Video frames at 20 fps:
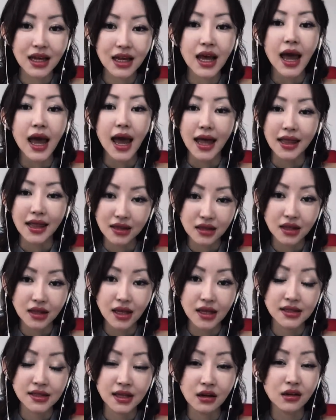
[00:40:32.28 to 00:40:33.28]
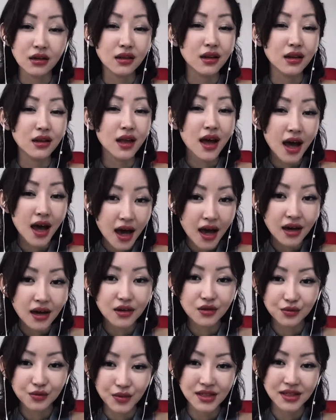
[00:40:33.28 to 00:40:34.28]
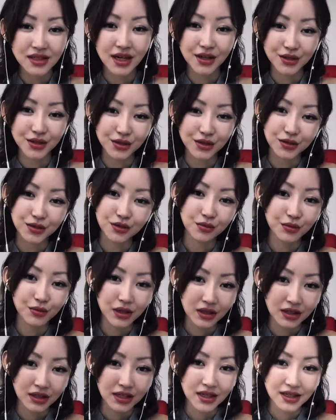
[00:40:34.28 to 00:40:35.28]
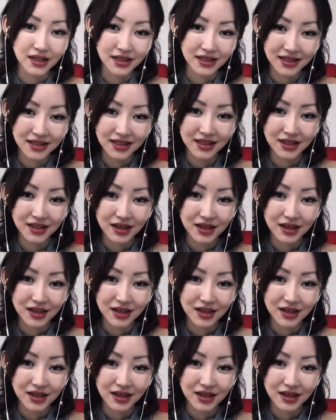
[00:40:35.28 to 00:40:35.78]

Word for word: And then they sell a lot of missiles to the Middle East.